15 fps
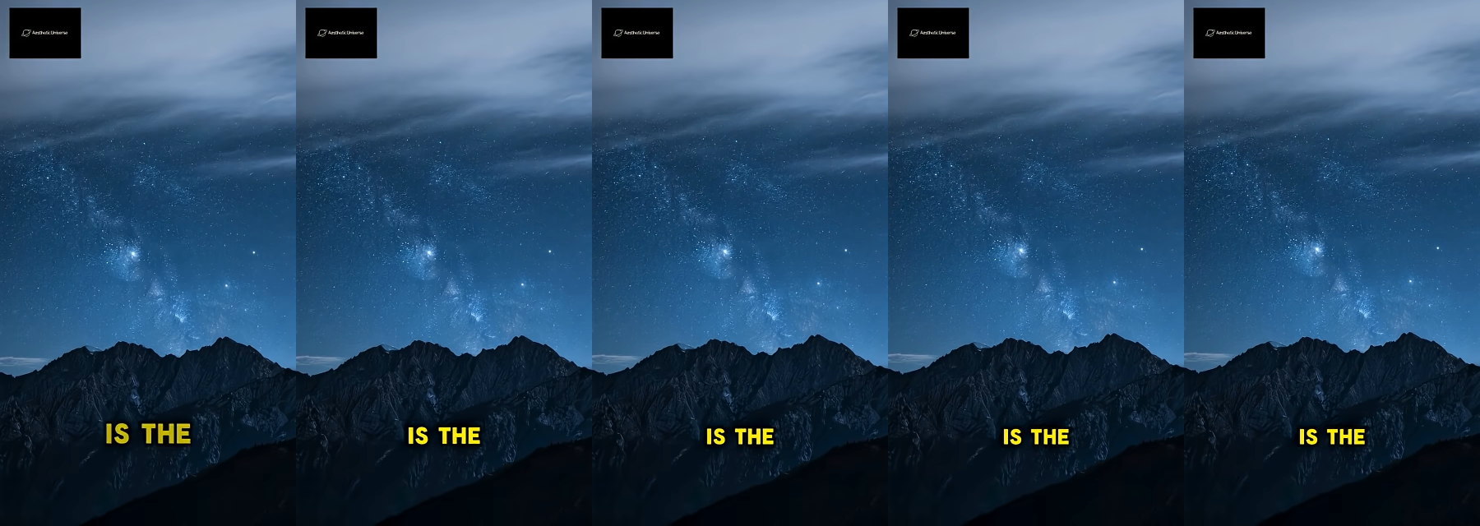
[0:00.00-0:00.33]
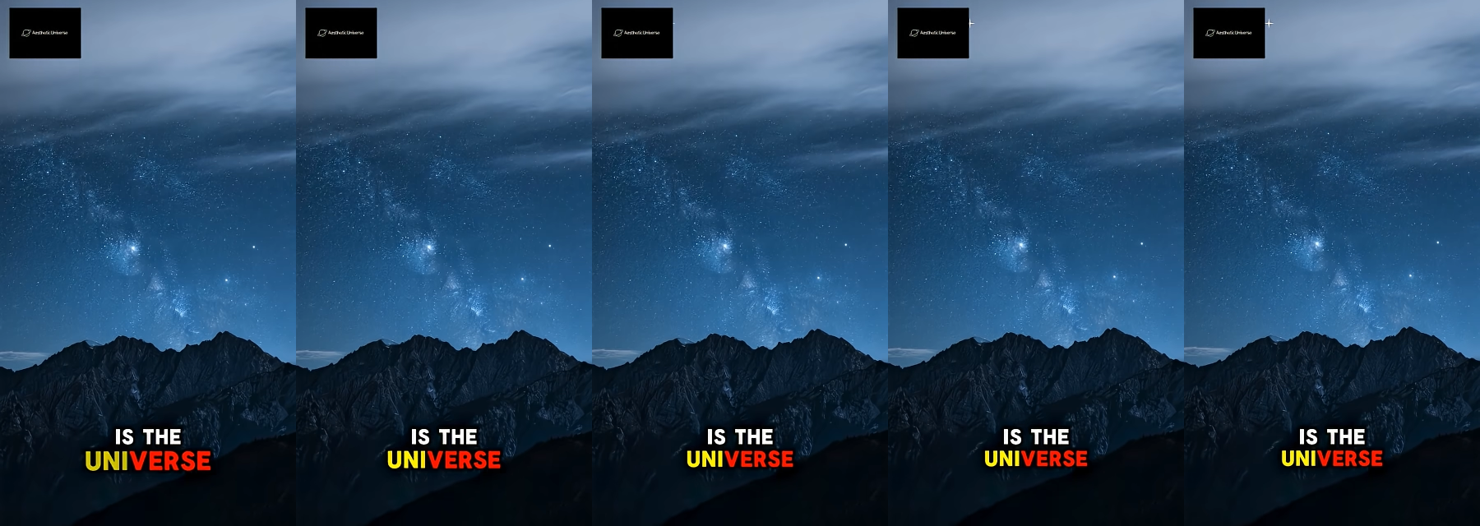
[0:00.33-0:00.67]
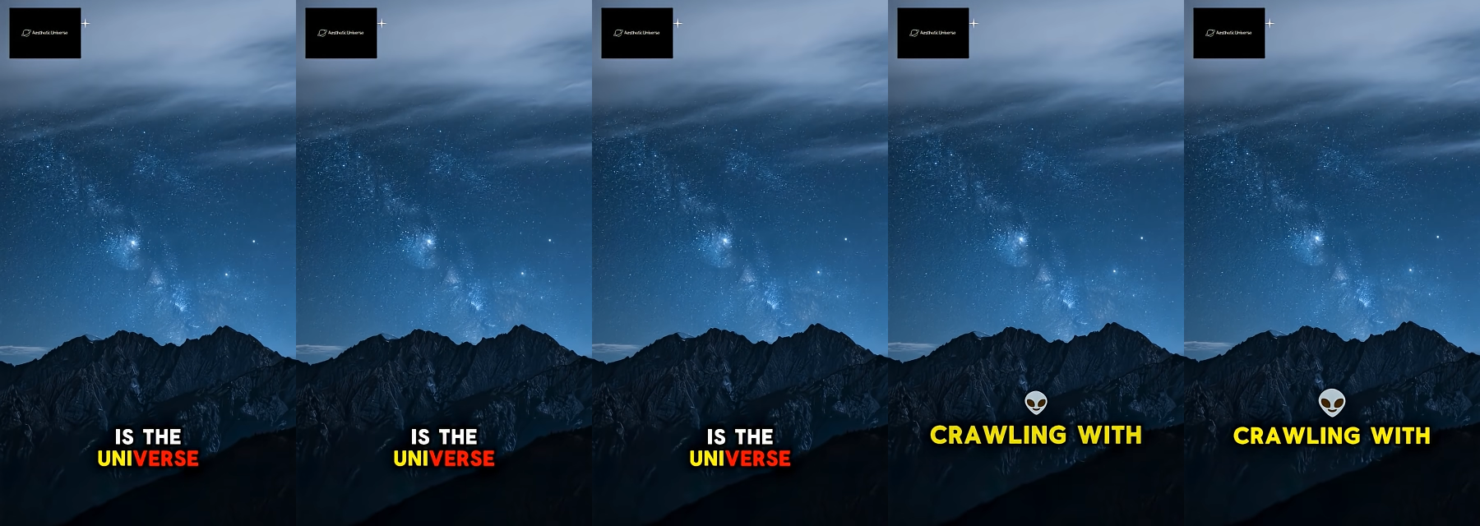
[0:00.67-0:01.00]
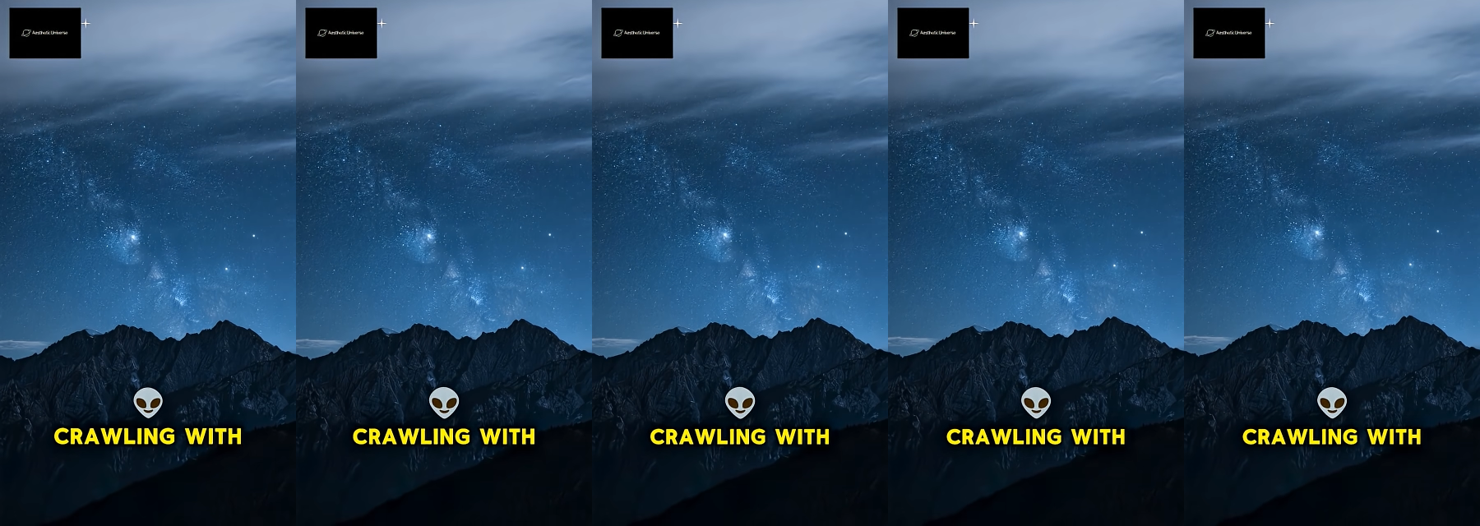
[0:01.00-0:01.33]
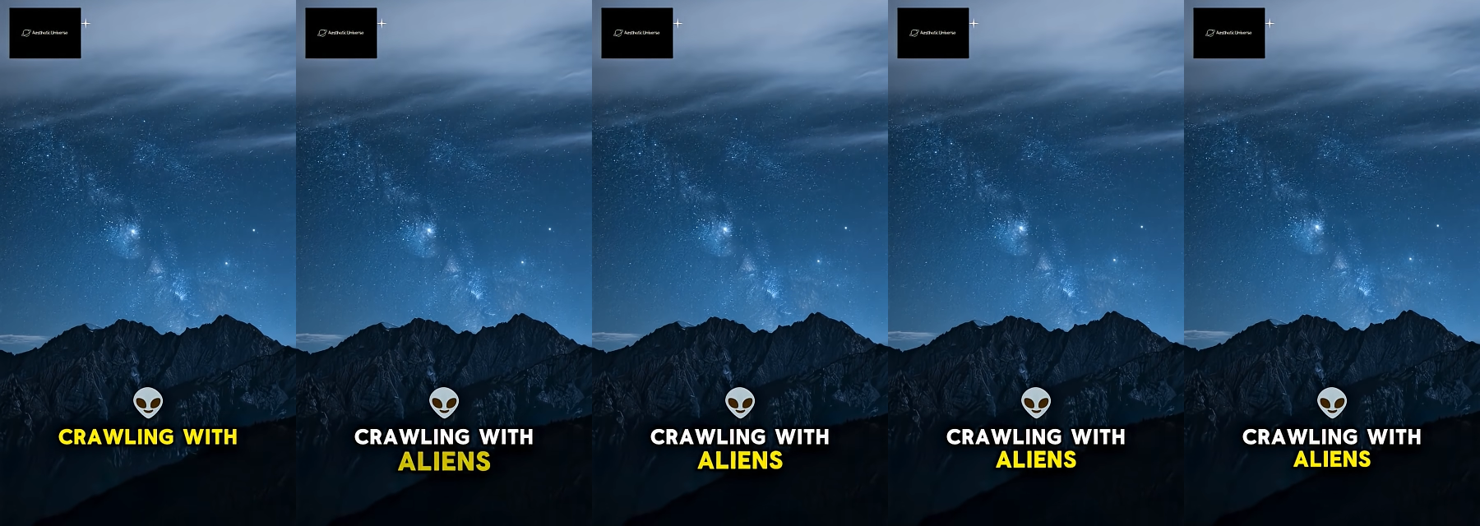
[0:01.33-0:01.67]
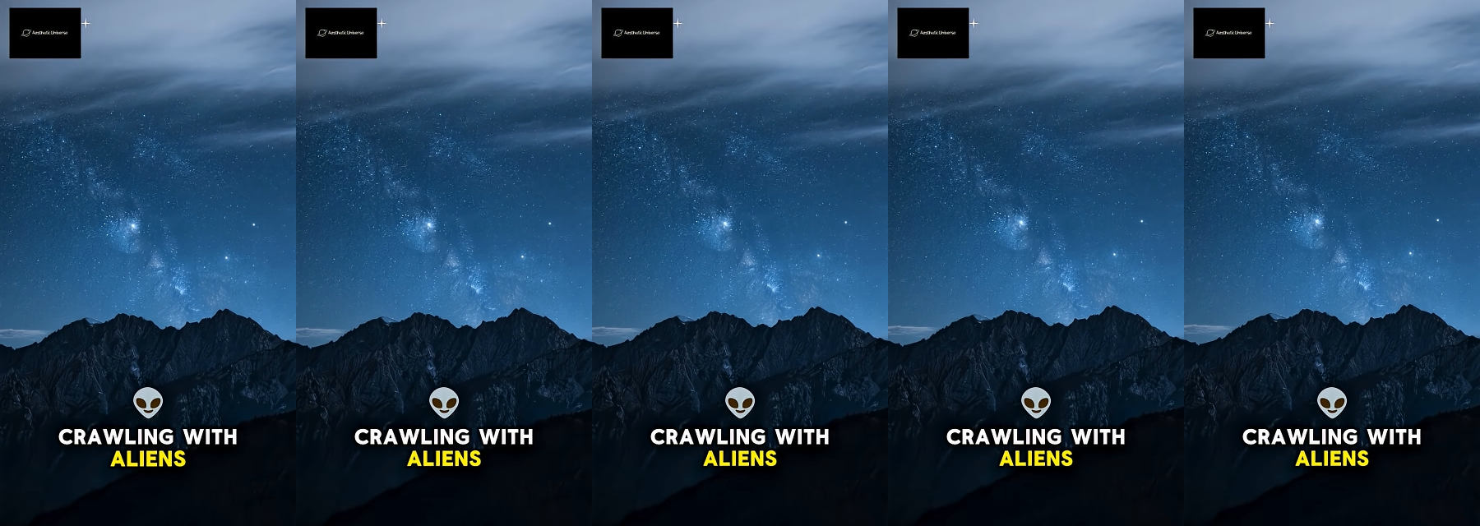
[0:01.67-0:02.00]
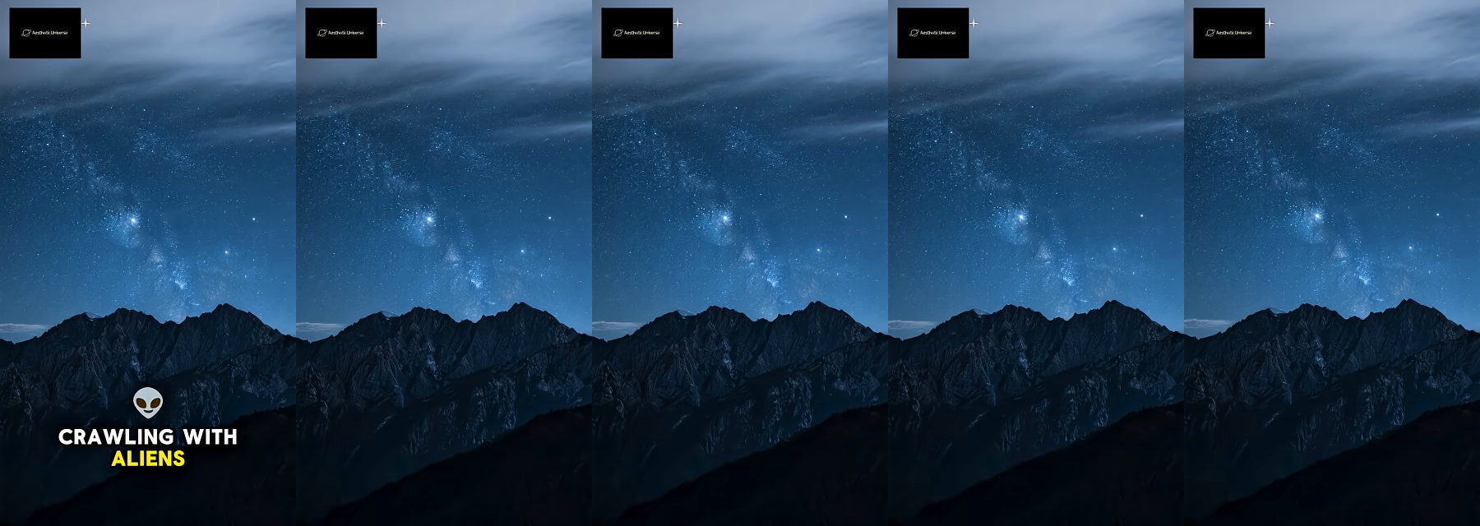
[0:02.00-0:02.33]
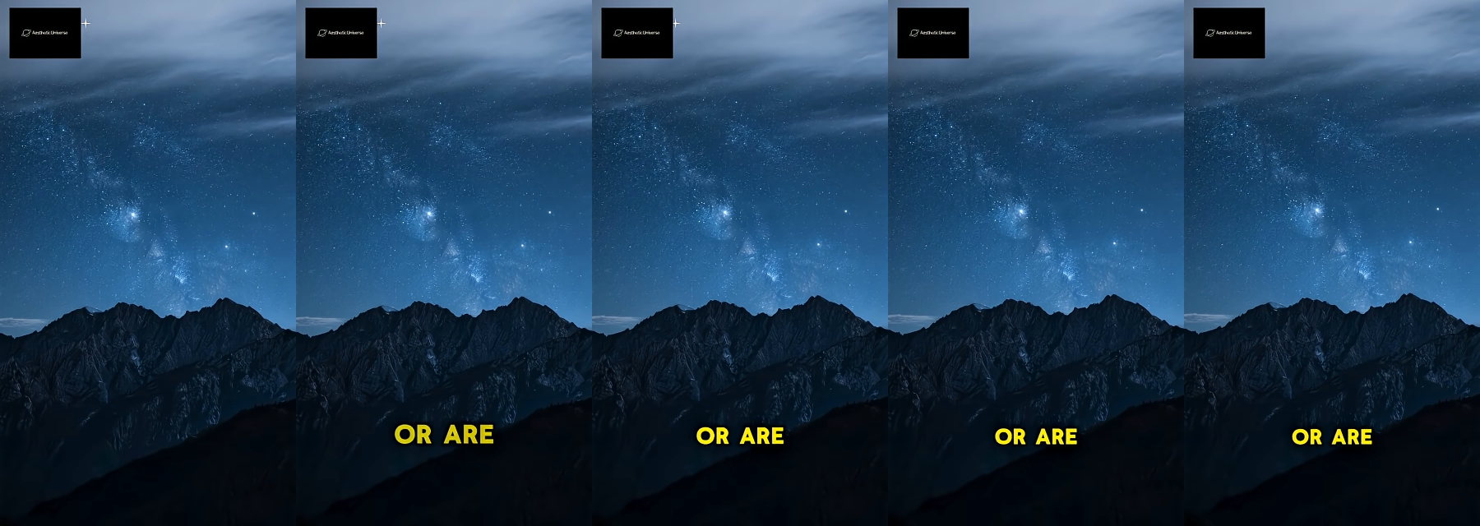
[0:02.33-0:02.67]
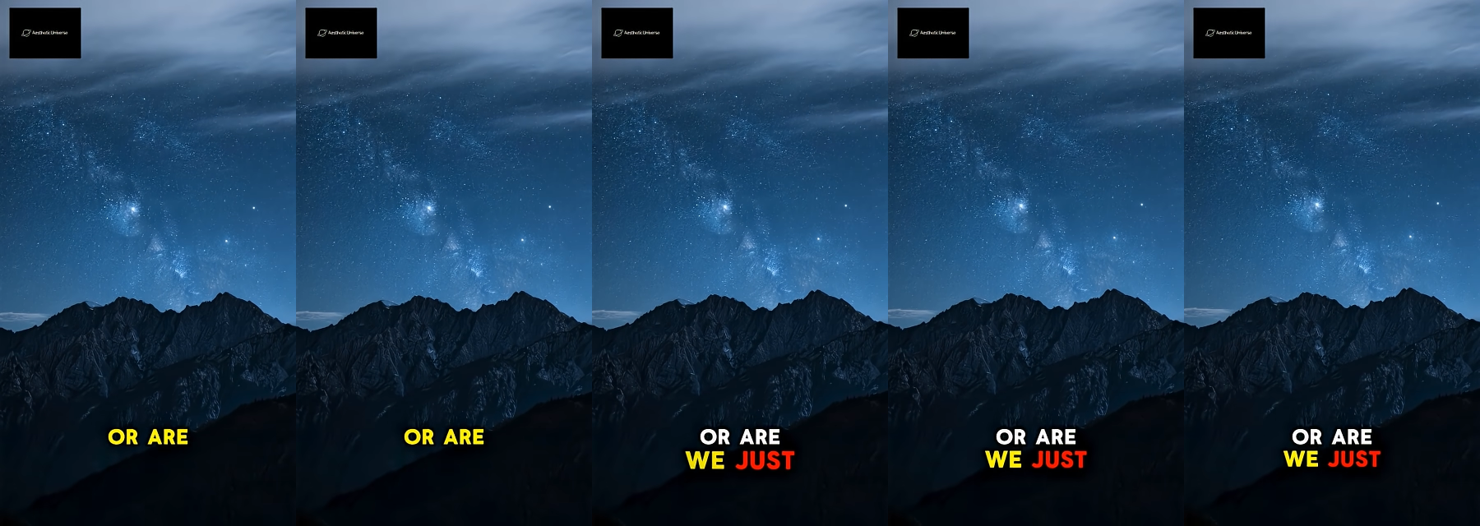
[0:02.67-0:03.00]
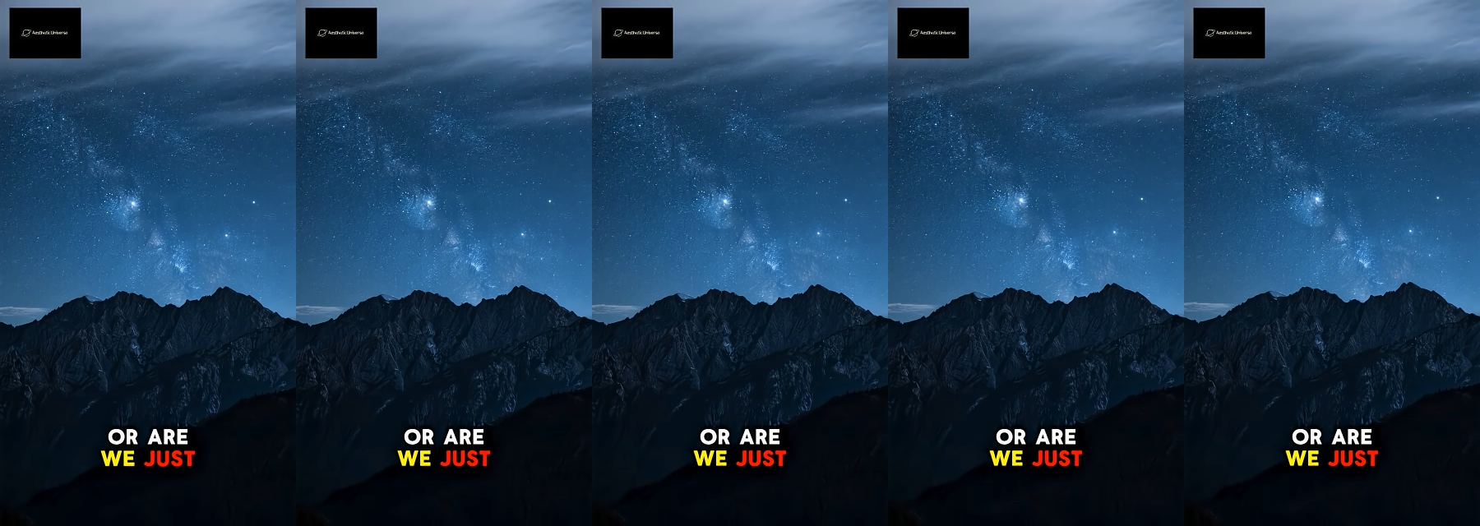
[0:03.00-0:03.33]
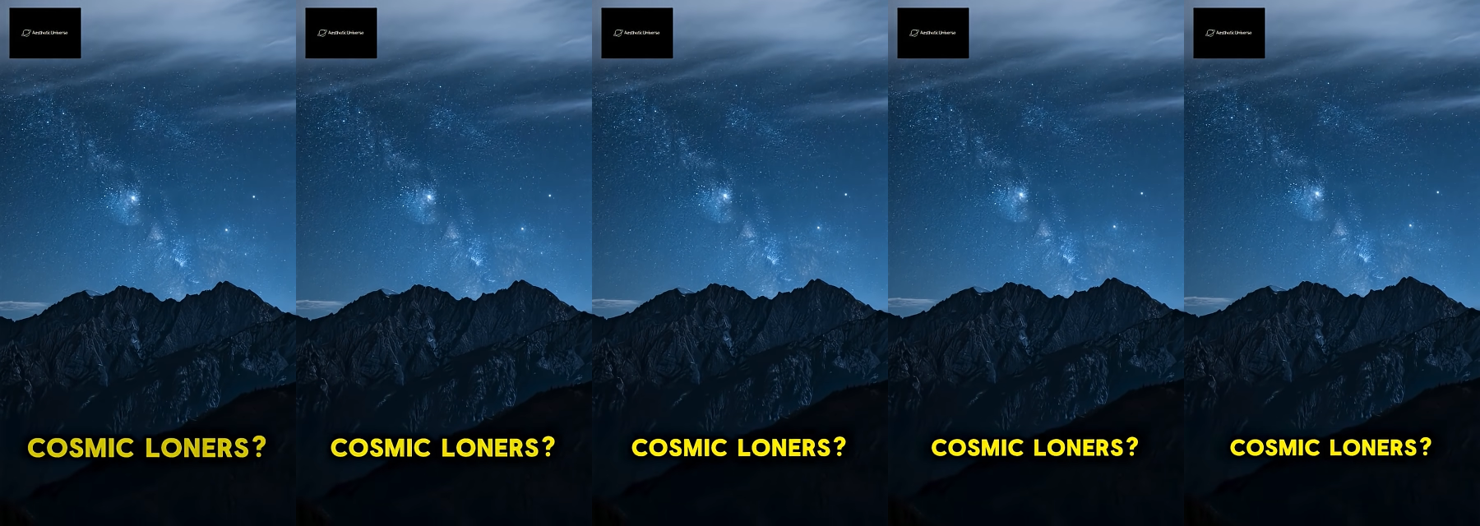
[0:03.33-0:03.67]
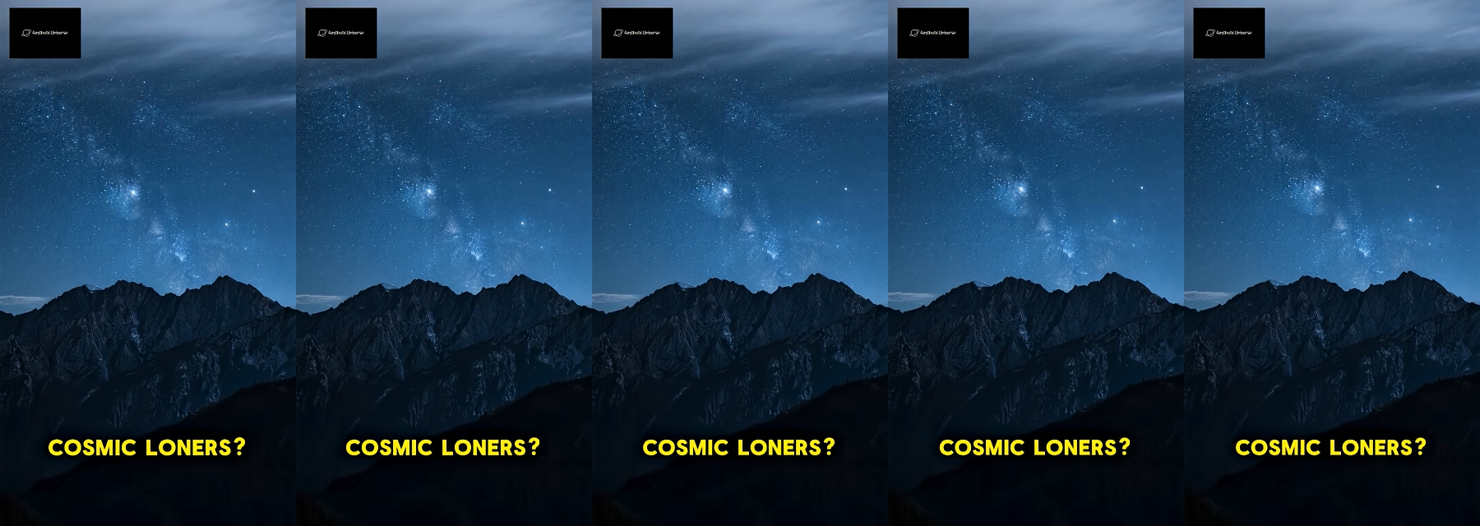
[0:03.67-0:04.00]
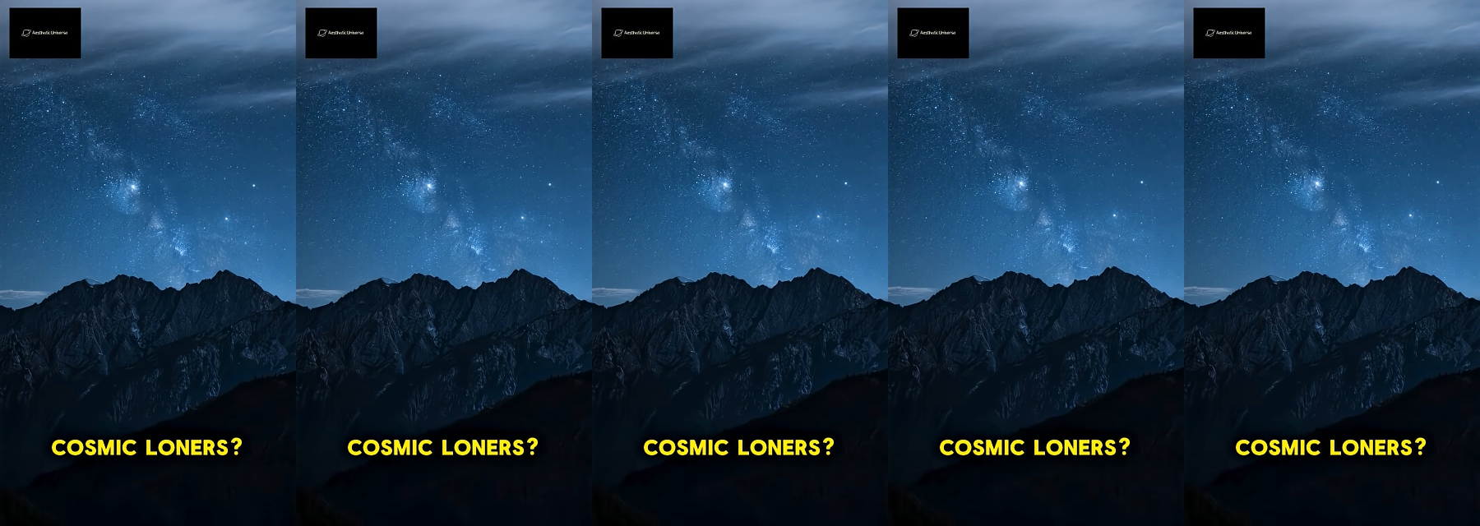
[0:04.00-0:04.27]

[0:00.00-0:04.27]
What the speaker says: (no speaker visible)